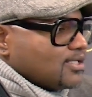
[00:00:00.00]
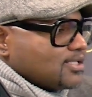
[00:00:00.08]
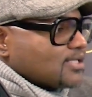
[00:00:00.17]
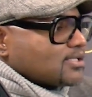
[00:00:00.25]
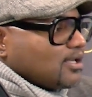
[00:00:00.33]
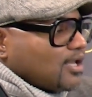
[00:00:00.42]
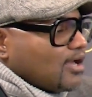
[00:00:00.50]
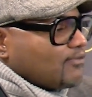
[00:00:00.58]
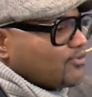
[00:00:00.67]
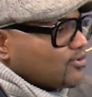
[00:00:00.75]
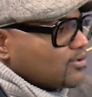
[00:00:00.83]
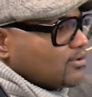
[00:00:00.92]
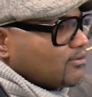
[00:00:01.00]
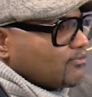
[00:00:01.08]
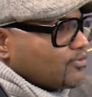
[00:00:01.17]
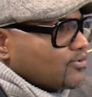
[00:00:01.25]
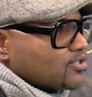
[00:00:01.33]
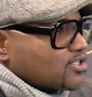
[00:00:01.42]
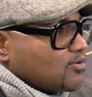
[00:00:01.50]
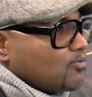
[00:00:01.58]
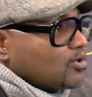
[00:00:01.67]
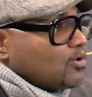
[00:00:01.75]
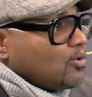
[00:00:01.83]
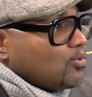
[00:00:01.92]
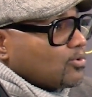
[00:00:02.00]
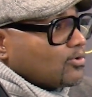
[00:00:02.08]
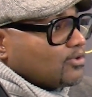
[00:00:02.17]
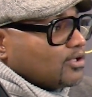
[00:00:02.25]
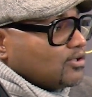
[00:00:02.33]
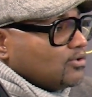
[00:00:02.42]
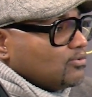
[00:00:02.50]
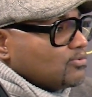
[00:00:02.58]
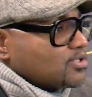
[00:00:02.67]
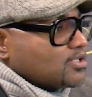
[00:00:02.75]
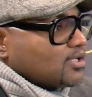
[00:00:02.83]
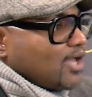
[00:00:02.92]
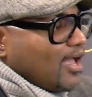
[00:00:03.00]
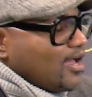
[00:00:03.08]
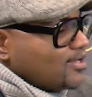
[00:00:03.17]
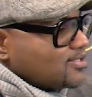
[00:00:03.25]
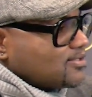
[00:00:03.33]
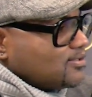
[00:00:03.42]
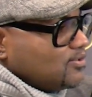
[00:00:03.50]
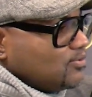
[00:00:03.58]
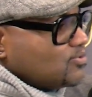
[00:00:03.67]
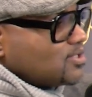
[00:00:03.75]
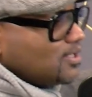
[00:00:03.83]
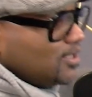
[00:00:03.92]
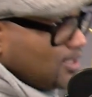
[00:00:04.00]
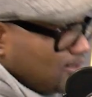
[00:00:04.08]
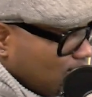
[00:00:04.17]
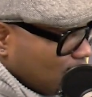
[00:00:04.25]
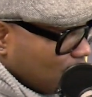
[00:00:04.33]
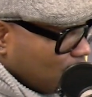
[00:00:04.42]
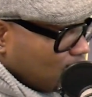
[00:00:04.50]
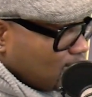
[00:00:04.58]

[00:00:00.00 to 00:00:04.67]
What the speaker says: It takes a lot for someone older than you to ask you to lead them,